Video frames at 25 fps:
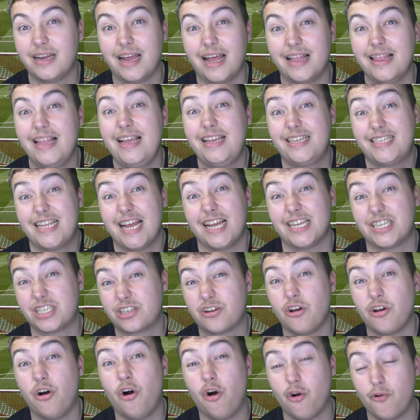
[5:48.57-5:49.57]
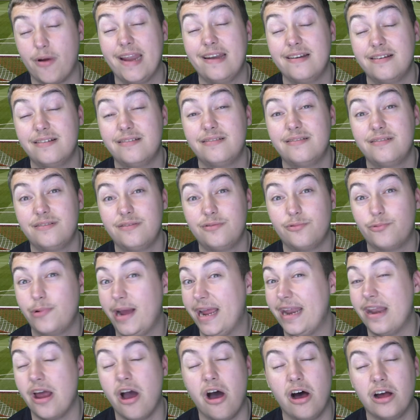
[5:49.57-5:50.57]
At least they're scoring.
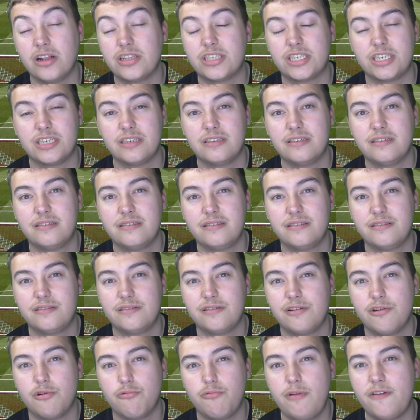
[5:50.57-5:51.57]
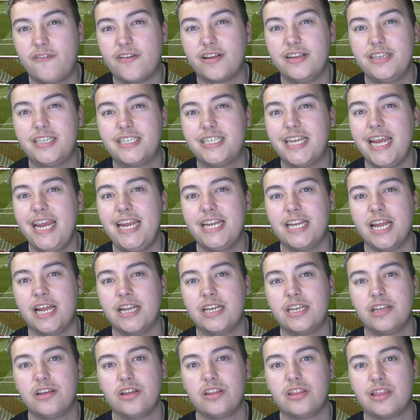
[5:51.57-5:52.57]
We're not. We've
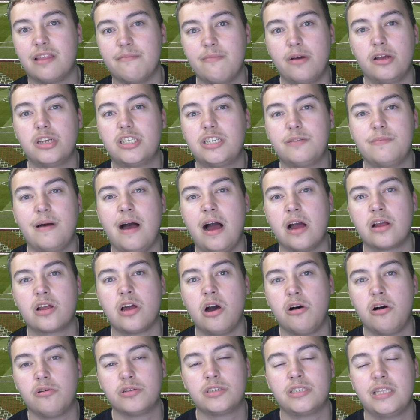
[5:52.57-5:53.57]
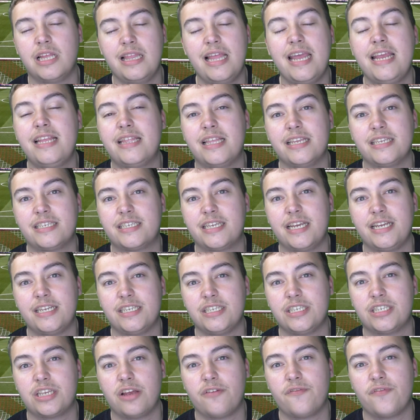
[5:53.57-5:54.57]
conceded the most amount of goals in the league this
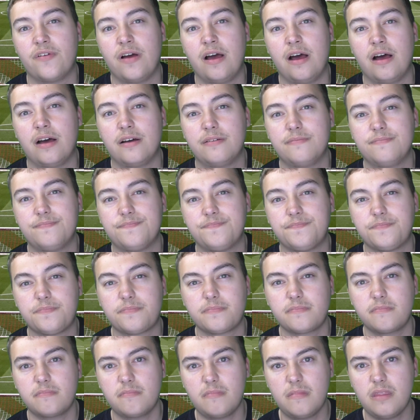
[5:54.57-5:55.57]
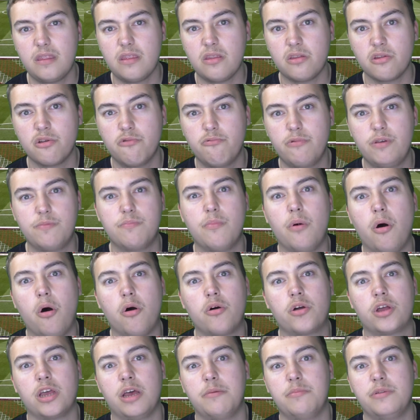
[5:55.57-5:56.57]
season so far with
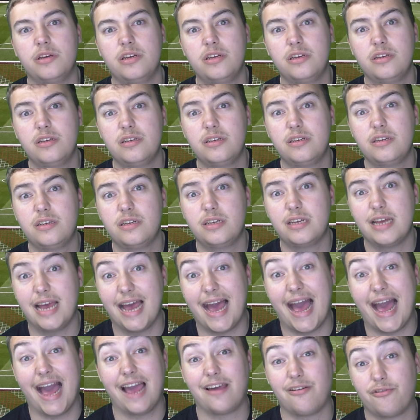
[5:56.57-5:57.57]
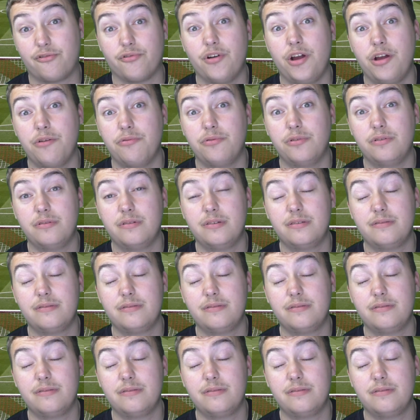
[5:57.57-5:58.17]
Morecambe and Crewe.